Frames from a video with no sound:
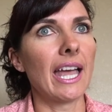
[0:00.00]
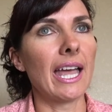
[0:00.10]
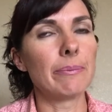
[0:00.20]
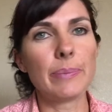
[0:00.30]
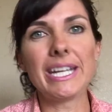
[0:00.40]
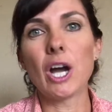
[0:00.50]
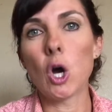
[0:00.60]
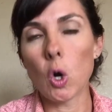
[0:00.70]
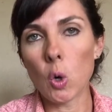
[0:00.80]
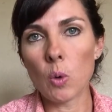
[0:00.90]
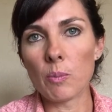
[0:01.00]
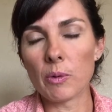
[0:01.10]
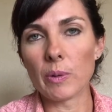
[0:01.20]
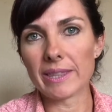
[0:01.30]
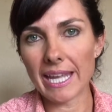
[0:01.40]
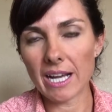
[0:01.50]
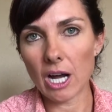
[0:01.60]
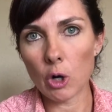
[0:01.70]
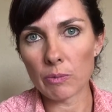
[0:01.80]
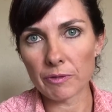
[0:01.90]
and be home when they got
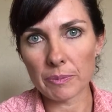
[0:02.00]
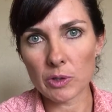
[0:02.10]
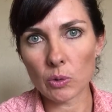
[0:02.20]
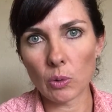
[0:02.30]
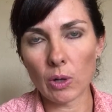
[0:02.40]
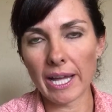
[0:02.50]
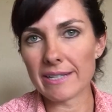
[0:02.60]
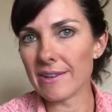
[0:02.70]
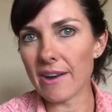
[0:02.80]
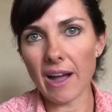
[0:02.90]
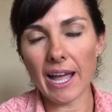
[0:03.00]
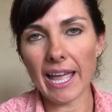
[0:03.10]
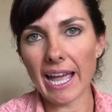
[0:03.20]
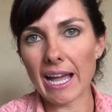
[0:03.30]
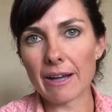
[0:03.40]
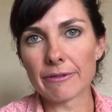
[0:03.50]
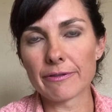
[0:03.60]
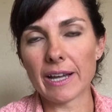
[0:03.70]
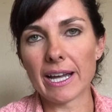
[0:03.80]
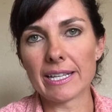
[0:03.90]
home from school, and not
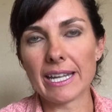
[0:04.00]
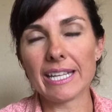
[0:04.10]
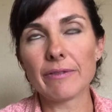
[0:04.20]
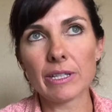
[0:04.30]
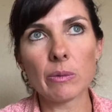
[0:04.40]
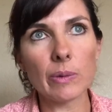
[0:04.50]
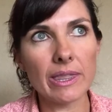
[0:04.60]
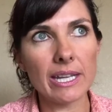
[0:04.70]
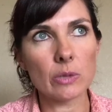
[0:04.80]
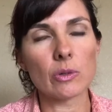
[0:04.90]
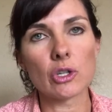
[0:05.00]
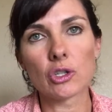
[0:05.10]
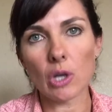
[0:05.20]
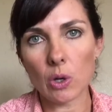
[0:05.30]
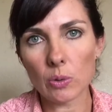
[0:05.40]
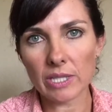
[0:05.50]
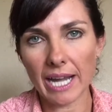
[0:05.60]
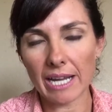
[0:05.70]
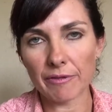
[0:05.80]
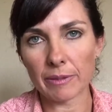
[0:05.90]
have, and even when things were so
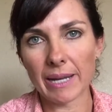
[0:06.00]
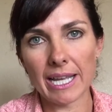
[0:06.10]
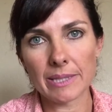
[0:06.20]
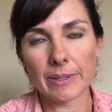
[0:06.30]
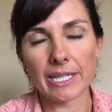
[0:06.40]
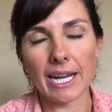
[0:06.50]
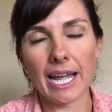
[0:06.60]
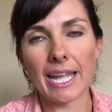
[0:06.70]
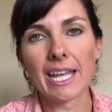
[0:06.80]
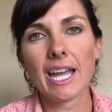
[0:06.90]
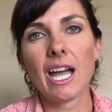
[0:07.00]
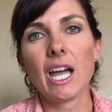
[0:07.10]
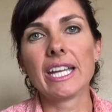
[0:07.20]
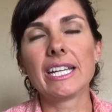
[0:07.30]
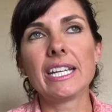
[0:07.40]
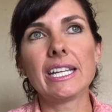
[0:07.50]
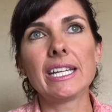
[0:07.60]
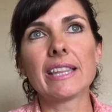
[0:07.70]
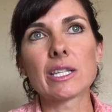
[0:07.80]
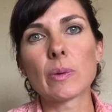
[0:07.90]
tight for my husband and I,
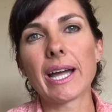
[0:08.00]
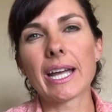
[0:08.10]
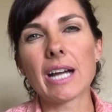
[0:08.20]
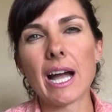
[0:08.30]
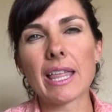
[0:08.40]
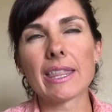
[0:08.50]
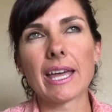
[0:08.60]
that's why I got